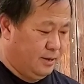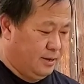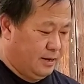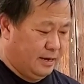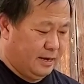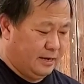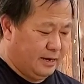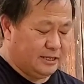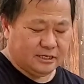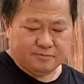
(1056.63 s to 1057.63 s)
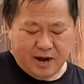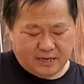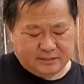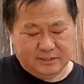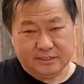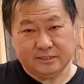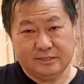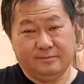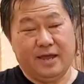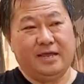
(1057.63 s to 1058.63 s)
and in this process,
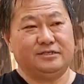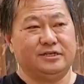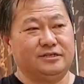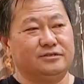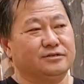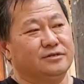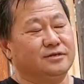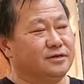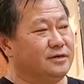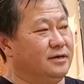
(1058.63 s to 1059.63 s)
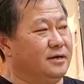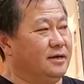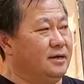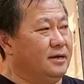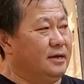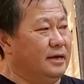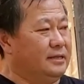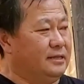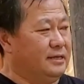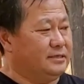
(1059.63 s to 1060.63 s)
my ancestor cooked. In
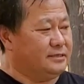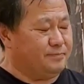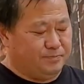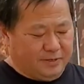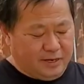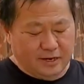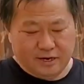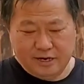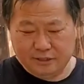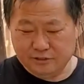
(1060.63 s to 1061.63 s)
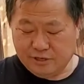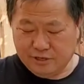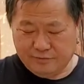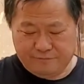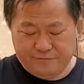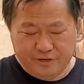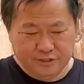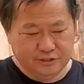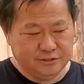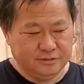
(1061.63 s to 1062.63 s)
this particular dish, you can cook
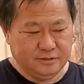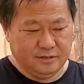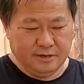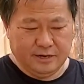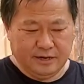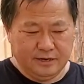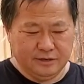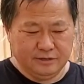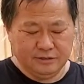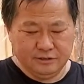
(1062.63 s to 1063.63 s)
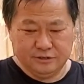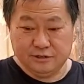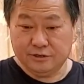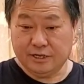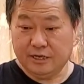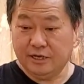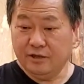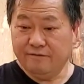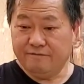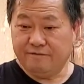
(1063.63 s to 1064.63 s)
fish, deer, turkey,
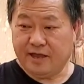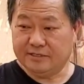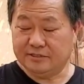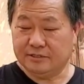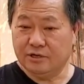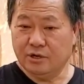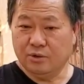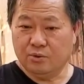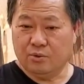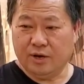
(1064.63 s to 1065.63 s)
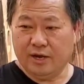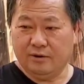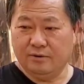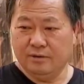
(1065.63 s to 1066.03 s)
pheasant, quail,